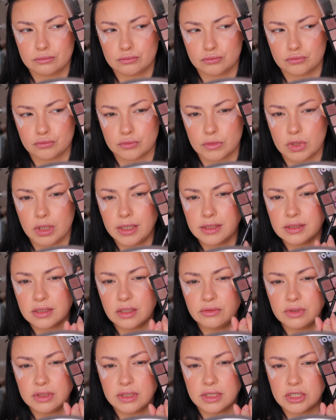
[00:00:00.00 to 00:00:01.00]
Let's
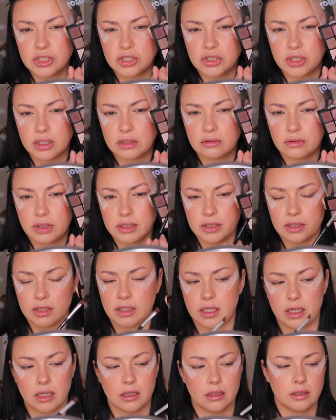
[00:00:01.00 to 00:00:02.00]
go with this shade right
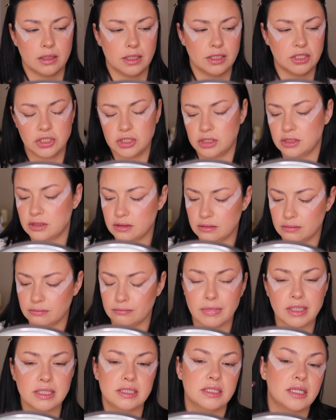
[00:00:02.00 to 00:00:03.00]
here. Let's just
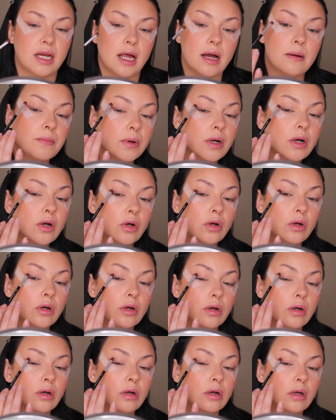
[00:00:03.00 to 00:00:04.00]
mix it up,
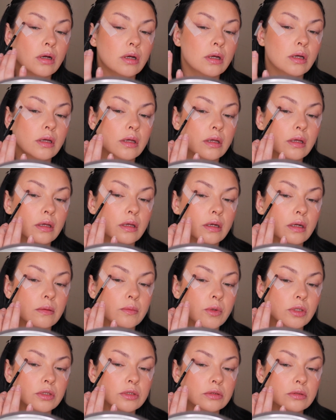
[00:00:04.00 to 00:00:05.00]
and
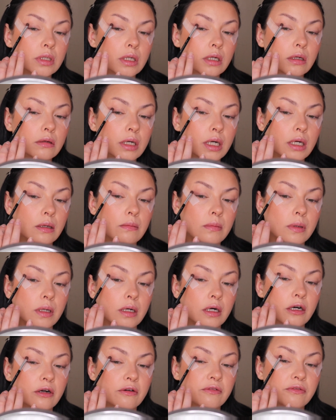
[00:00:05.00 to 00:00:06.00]
I'm going to go
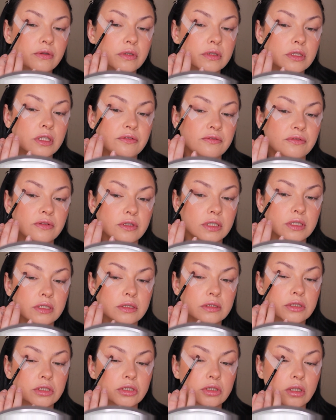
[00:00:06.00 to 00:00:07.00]
above the
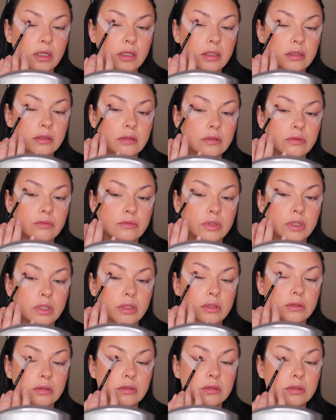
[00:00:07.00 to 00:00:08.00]
first shade we
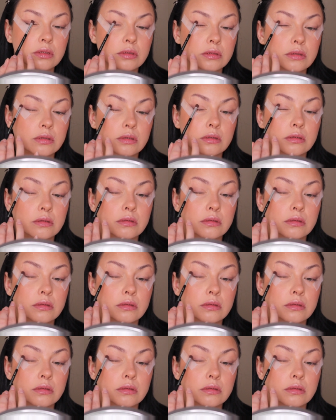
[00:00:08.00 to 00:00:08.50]
used.